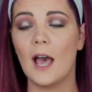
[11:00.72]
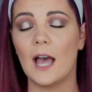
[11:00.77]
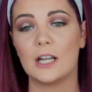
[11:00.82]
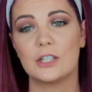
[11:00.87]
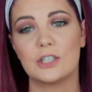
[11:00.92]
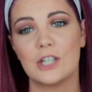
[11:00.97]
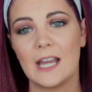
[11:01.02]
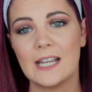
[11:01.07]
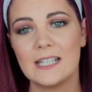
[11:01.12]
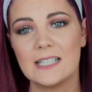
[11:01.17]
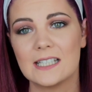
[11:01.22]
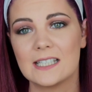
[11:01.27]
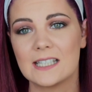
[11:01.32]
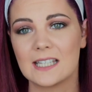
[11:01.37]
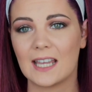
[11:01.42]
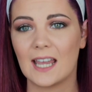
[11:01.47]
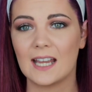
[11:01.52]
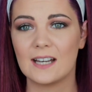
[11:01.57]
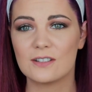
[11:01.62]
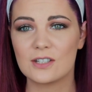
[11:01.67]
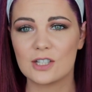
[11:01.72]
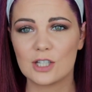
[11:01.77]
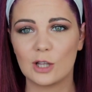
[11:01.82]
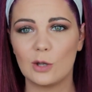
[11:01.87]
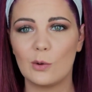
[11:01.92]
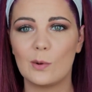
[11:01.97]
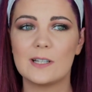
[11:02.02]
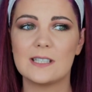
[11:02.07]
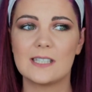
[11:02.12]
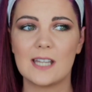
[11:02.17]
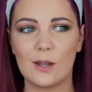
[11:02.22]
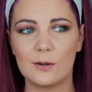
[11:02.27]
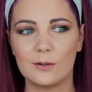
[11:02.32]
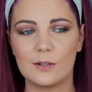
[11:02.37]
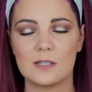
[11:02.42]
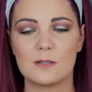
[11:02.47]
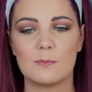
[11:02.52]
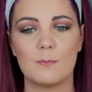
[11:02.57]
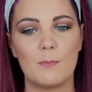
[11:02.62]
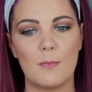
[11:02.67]
I tried to kind of slow it down
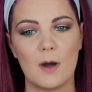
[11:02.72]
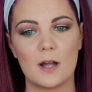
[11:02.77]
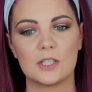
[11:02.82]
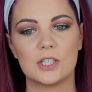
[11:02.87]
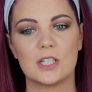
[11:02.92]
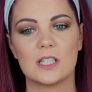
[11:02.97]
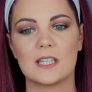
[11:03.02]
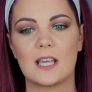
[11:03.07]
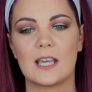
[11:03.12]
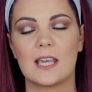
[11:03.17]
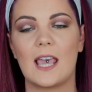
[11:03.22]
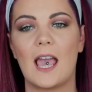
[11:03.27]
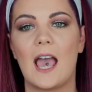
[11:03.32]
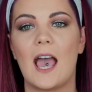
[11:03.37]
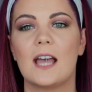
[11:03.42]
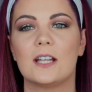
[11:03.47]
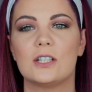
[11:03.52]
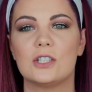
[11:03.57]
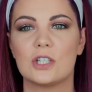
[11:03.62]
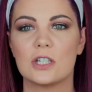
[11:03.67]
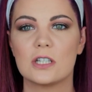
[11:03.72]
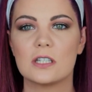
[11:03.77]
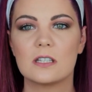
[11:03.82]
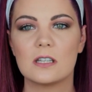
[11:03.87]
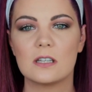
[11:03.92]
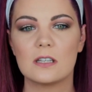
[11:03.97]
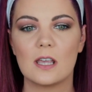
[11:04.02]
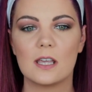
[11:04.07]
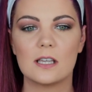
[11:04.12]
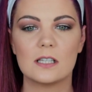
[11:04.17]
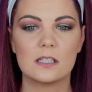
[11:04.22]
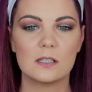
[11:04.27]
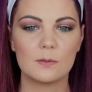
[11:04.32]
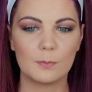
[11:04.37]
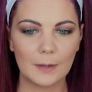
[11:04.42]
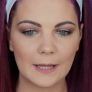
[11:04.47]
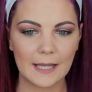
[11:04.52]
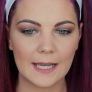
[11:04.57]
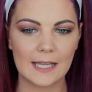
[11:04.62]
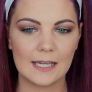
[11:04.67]
as much as I can just to
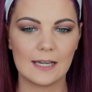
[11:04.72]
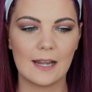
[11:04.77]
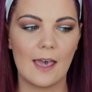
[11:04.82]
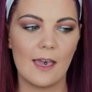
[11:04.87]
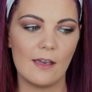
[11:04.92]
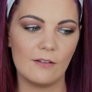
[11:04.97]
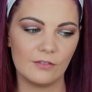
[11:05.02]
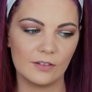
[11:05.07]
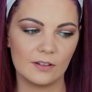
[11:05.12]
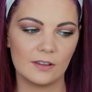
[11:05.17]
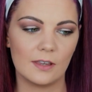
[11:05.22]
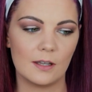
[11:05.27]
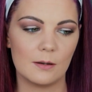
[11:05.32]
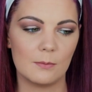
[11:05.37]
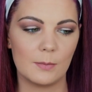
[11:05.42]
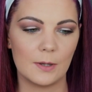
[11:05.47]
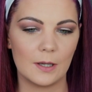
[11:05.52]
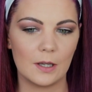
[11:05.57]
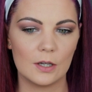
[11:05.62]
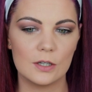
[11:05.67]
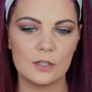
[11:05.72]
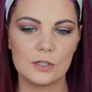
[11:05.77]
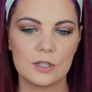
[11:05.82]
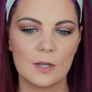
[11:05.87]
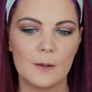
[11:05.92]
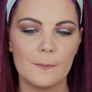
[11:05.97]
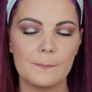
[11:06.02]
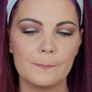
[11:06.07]
explain everything, because